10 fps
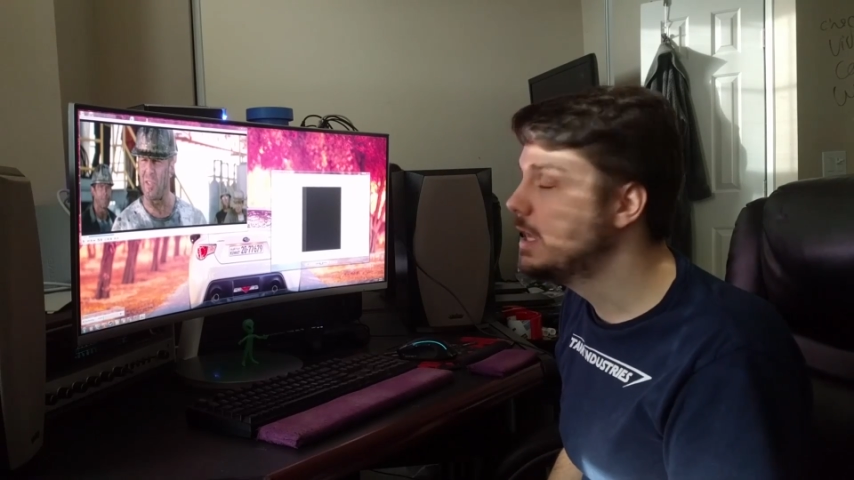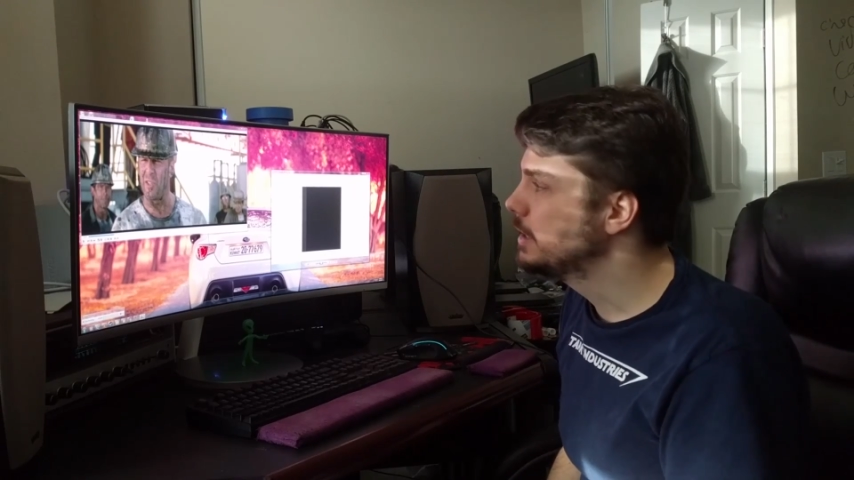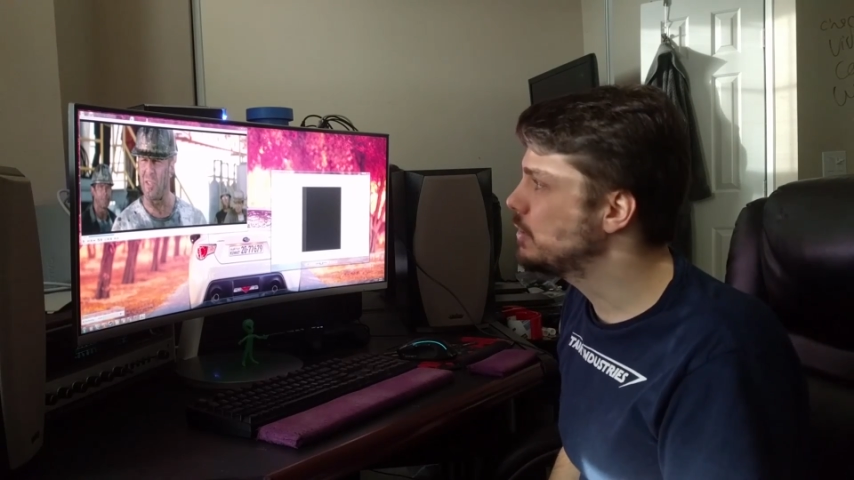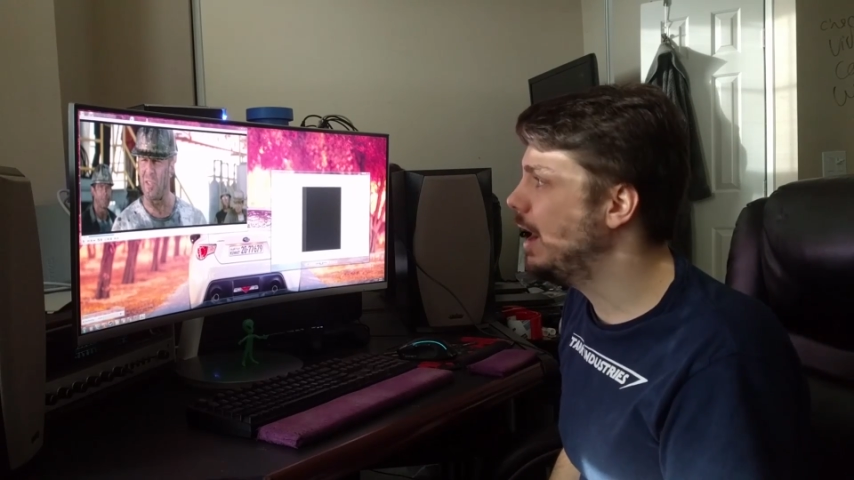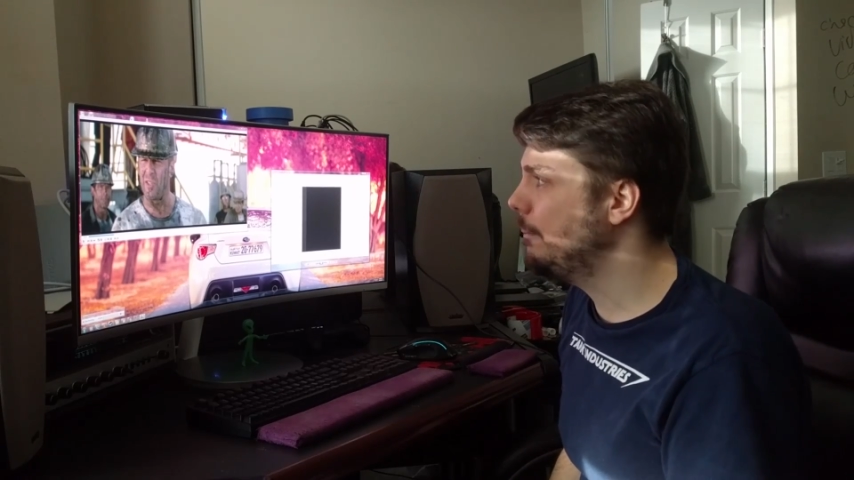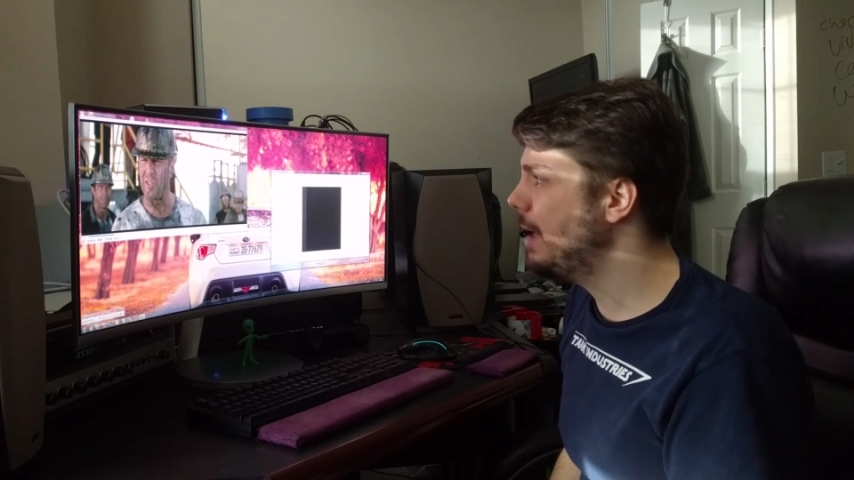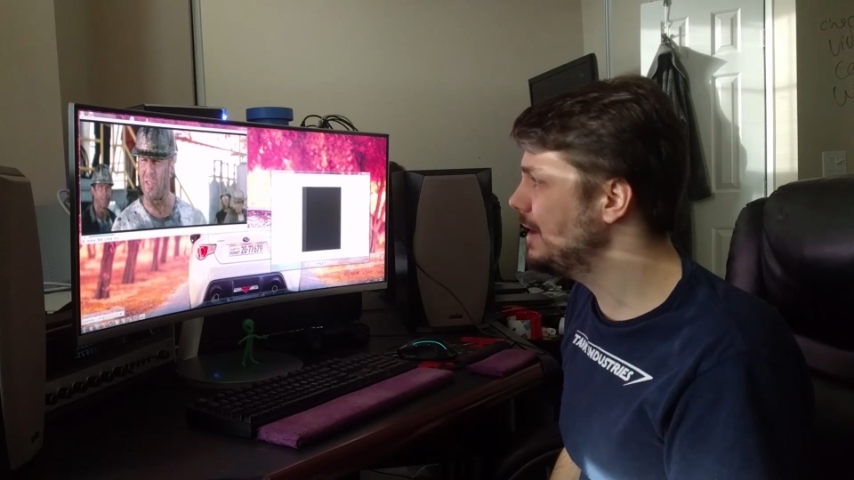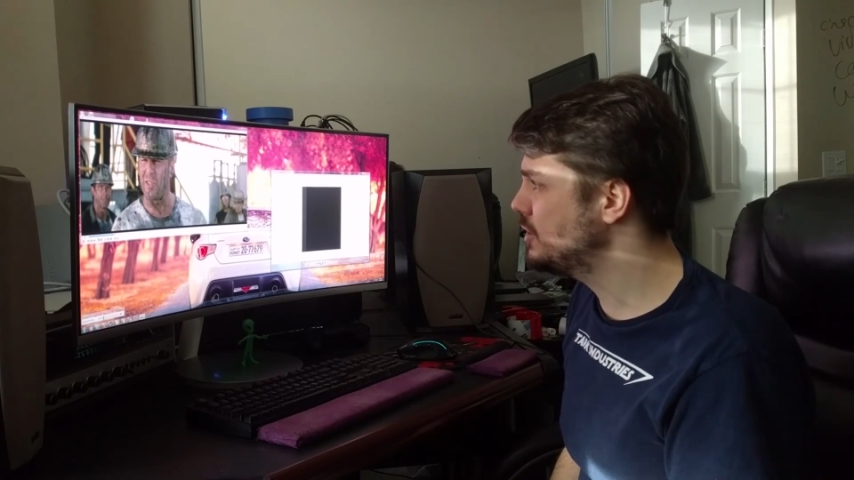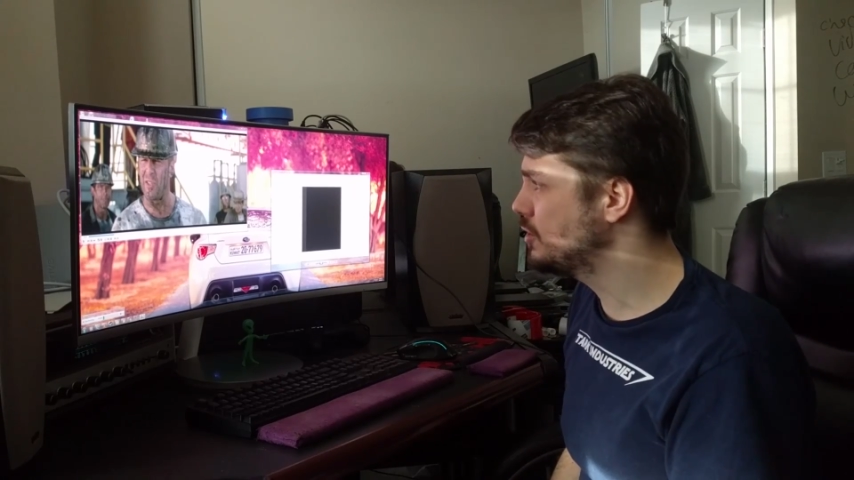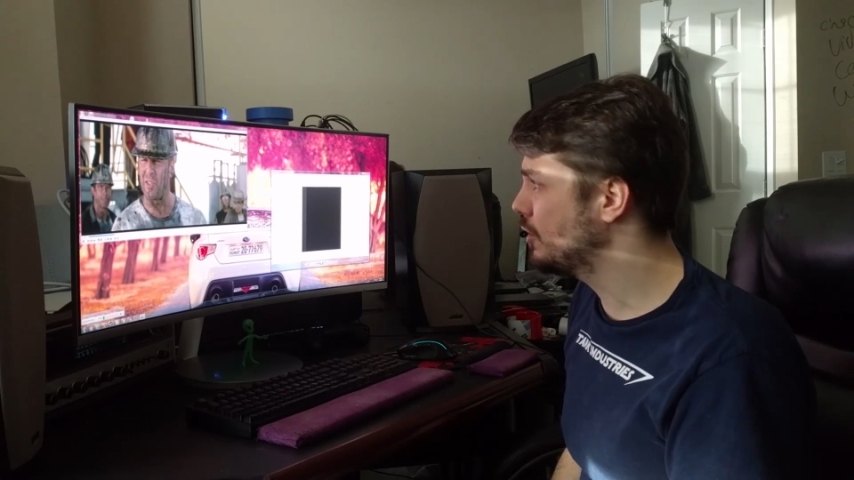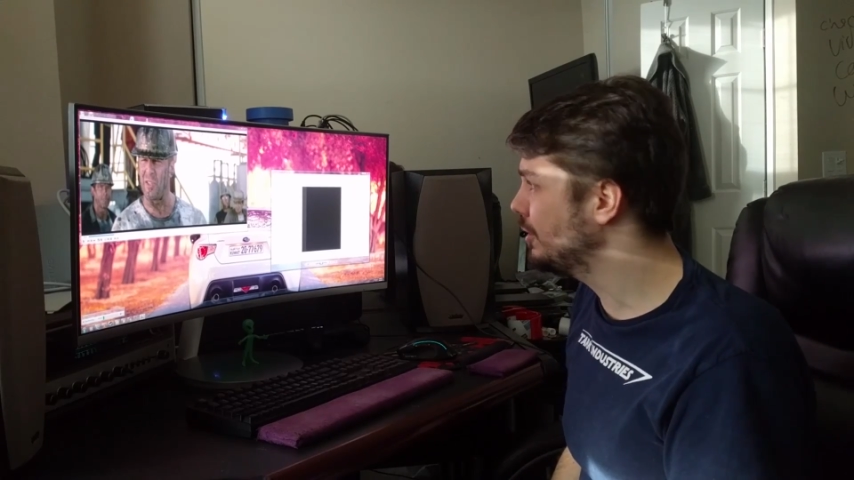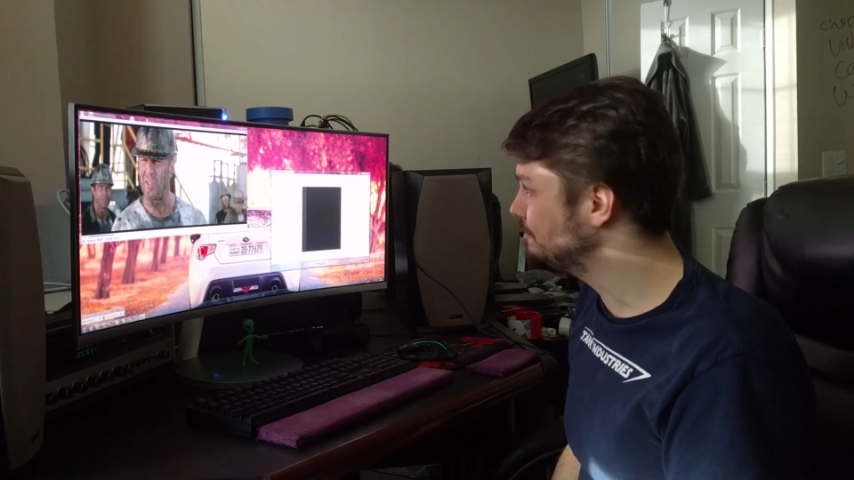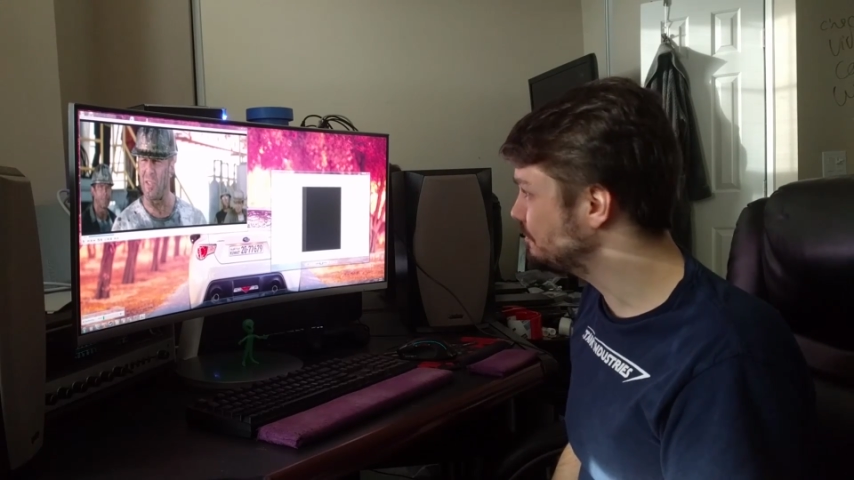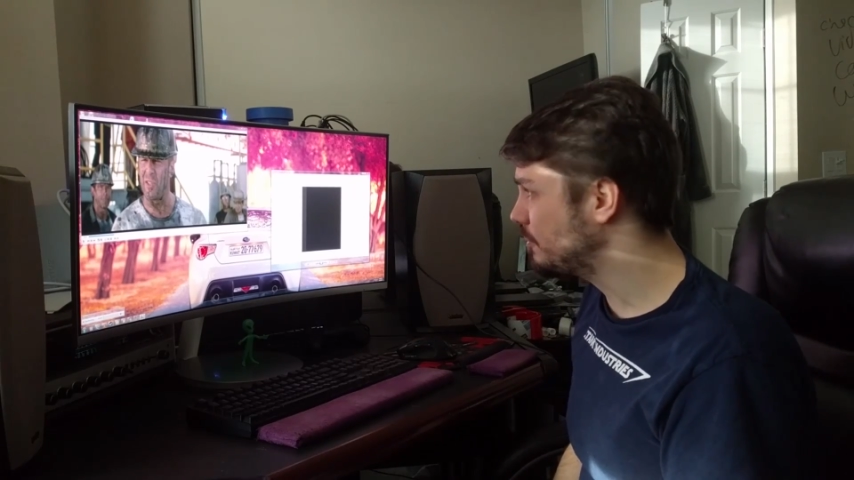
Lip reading: So I'm not sure